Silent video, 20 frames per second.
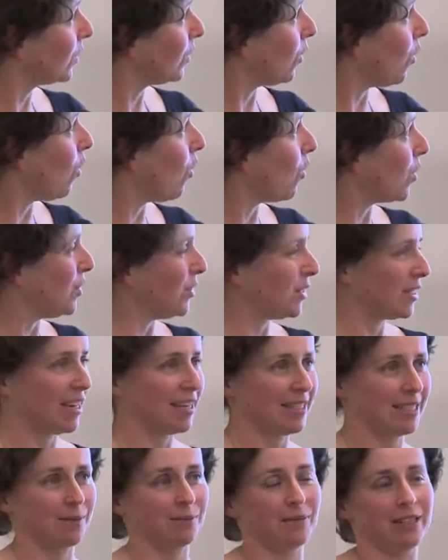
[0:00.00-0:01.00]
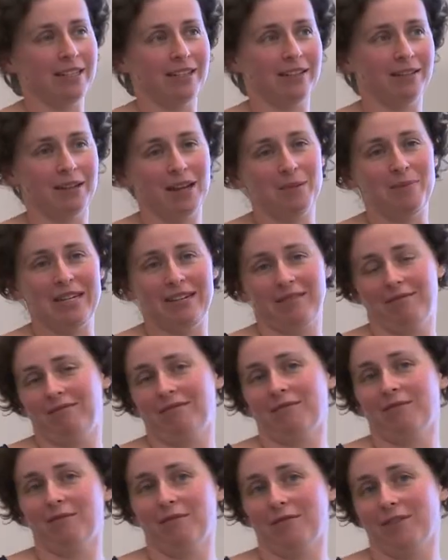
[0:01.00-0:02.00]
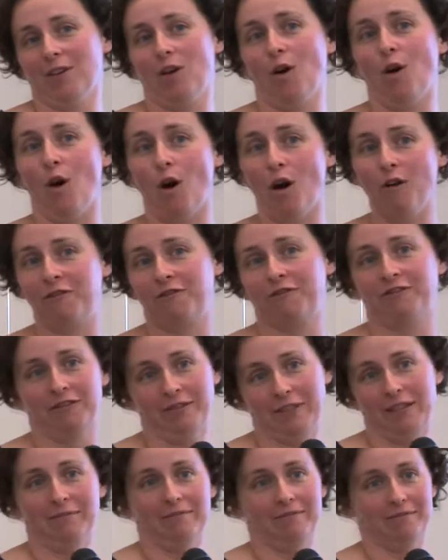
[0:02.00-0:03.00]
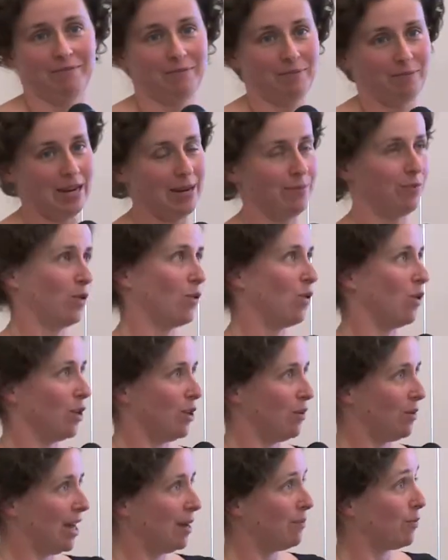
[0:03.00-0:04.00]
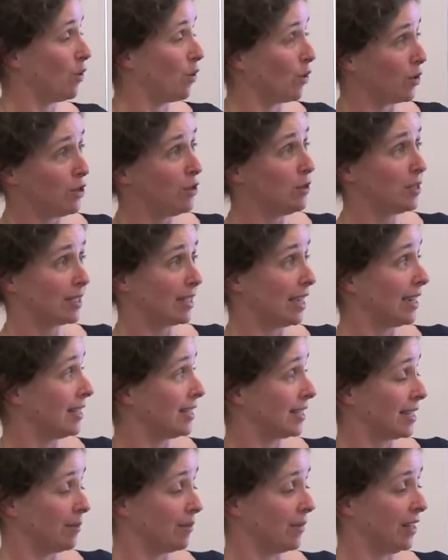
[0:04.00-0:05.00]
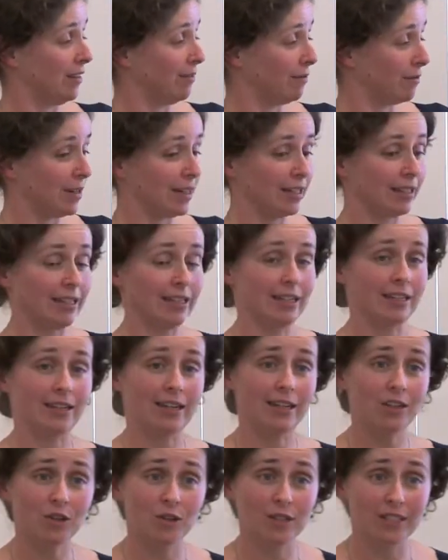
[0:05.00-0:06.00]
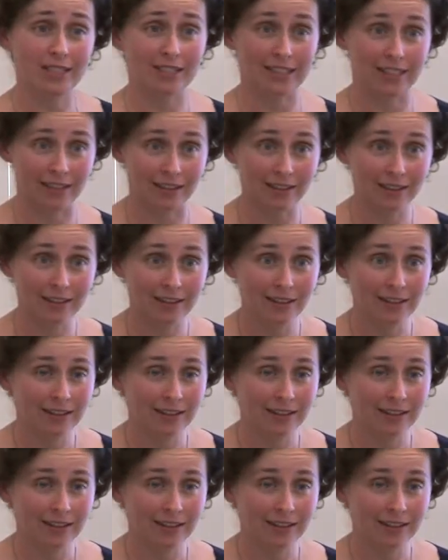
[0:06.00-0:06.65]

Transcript: Or you say something a bit off and people call you up, or you say something really interesting